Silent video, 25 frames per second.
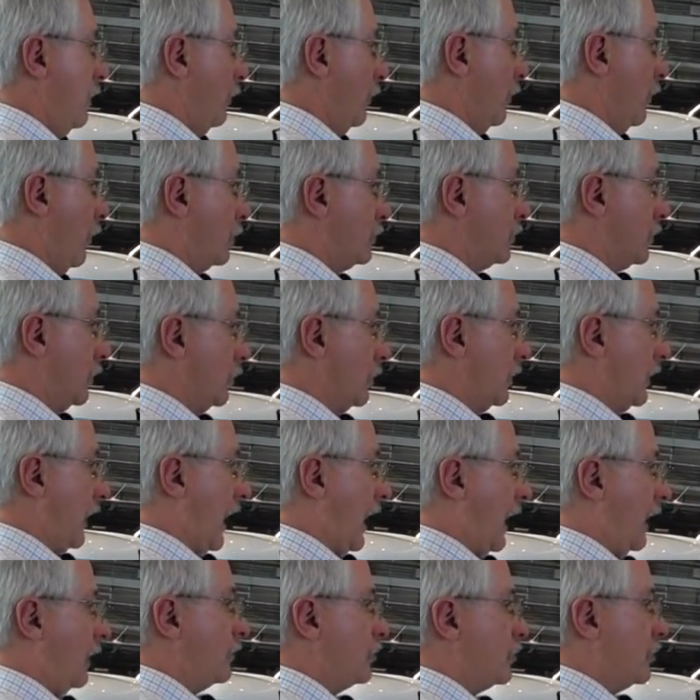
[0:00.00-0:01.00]
We also look
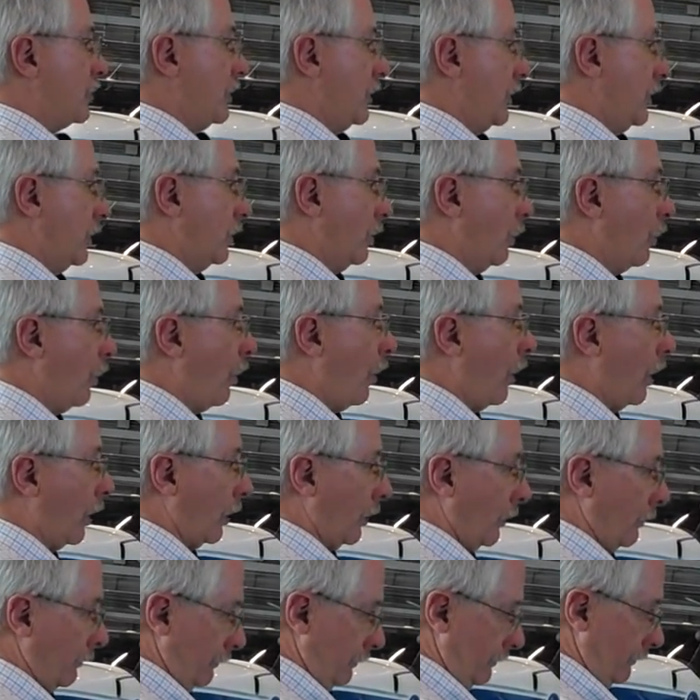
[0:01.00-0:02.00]
at algae in the
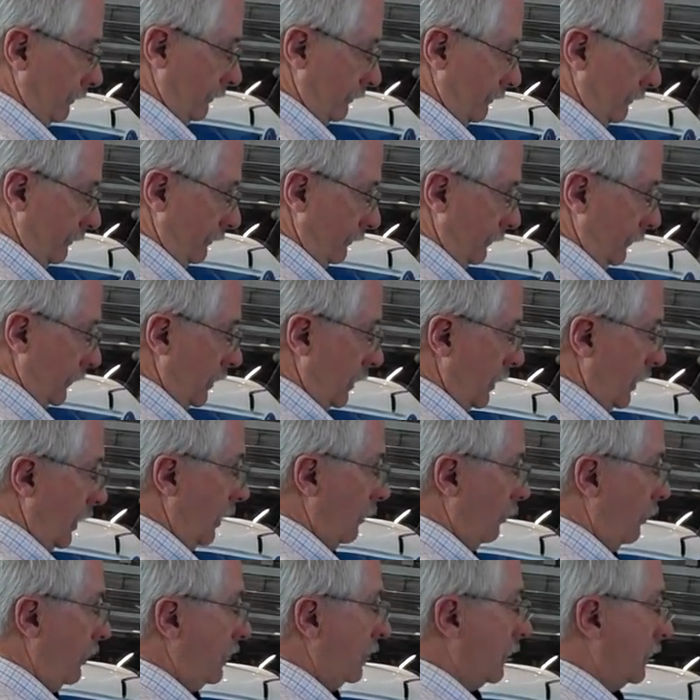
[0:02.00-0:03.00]
water.
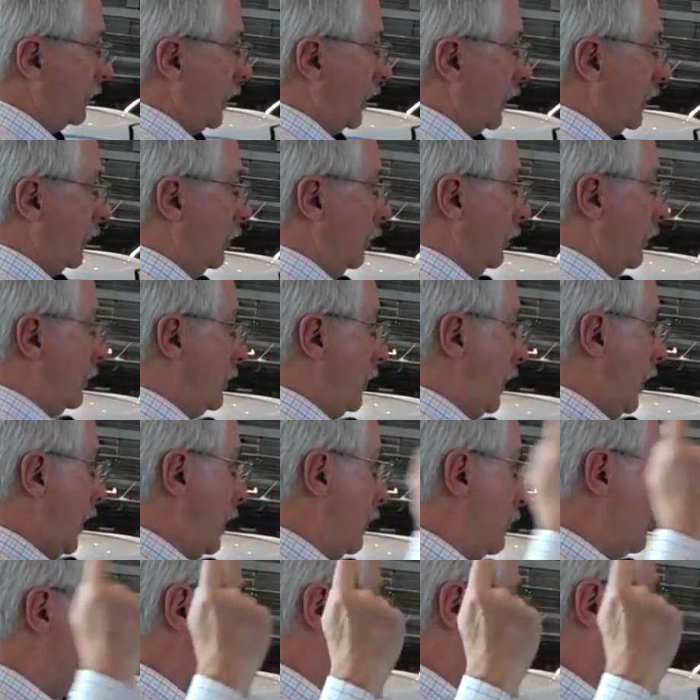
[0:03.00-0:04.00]
And we can take a look at the
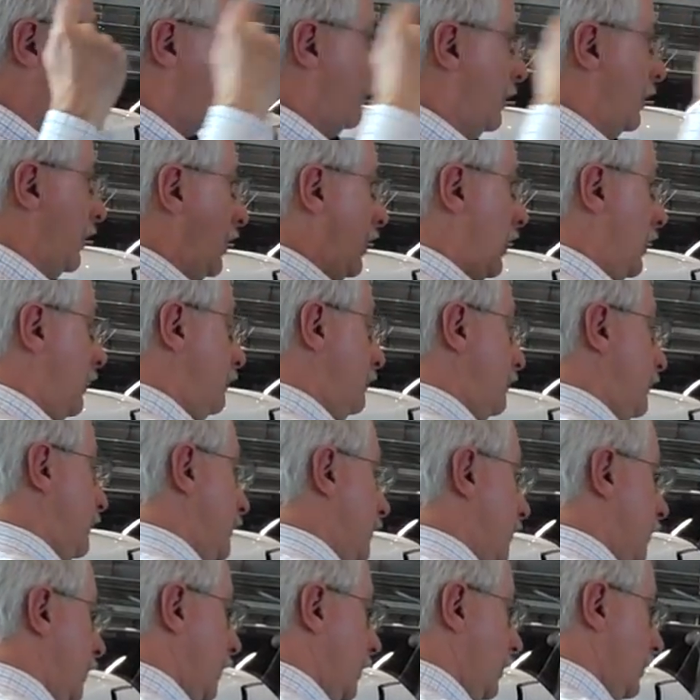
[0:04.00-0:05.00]
energy coming in,
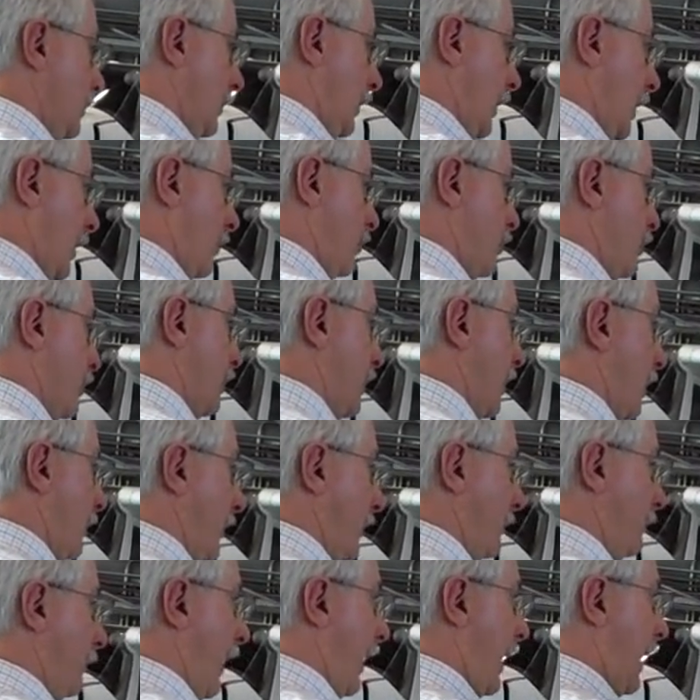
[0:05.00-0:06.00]
the energy
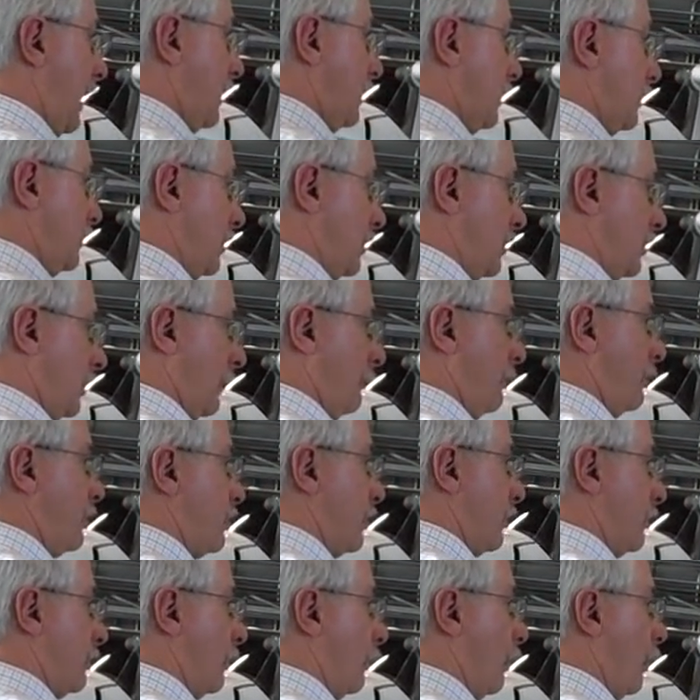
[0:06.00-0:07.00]
coming back, the
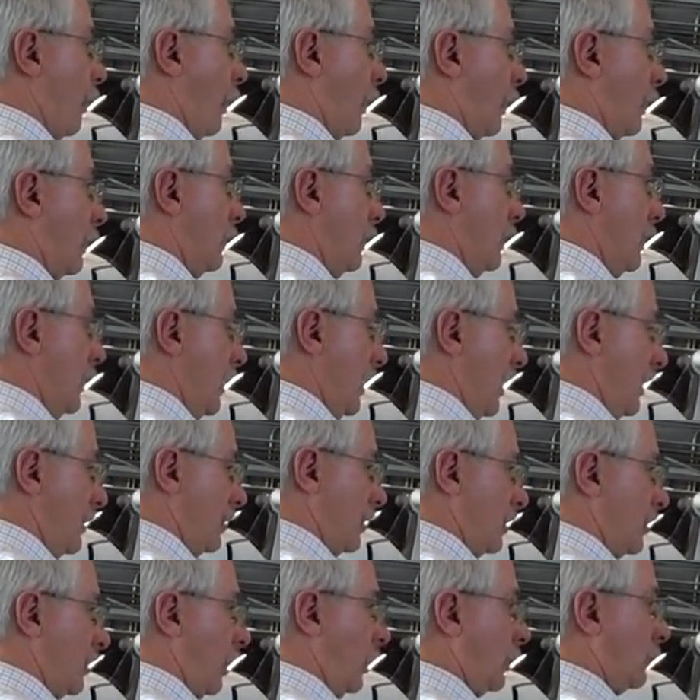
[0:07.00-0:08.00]
temperature of the water,
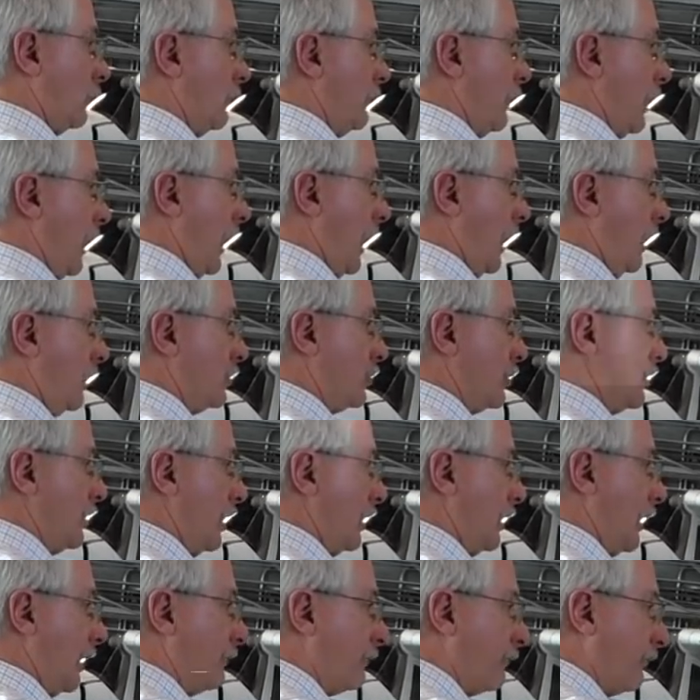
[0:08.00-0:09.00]
the color of the algae,
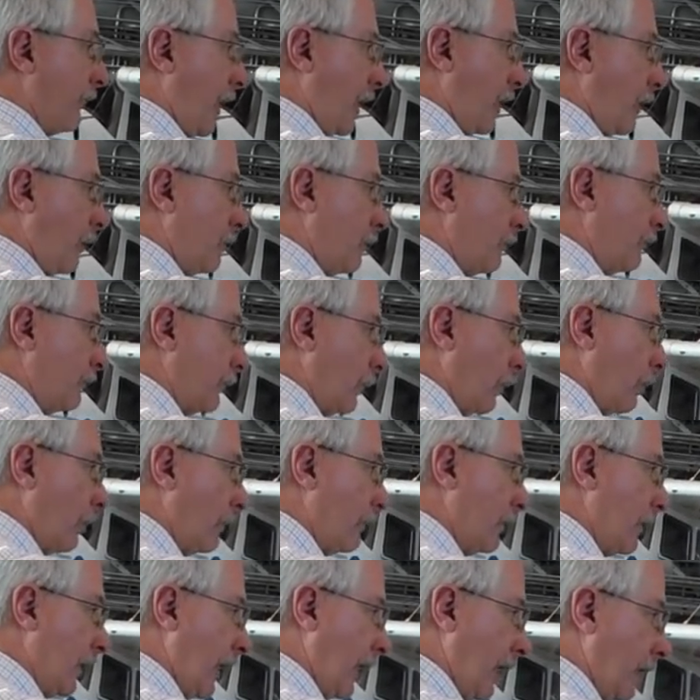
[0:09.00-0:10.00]
and then follow the flow
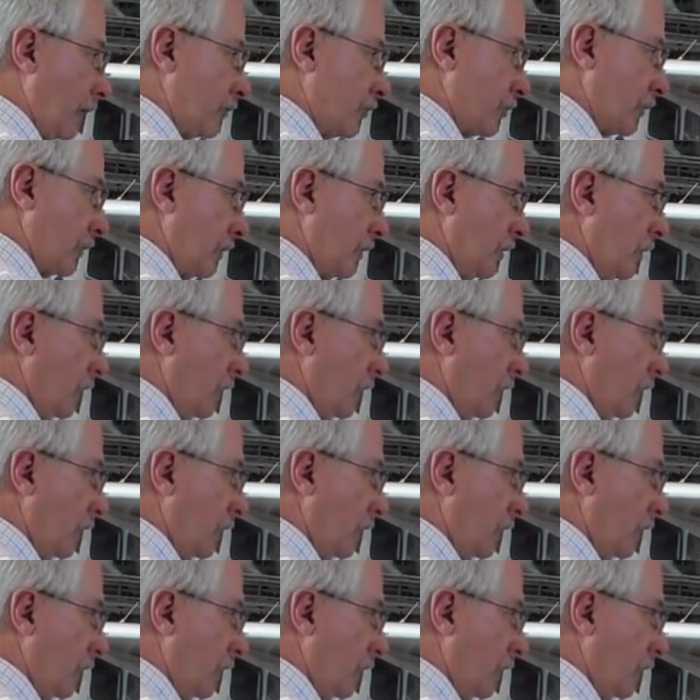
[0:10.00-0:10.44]
of the algae.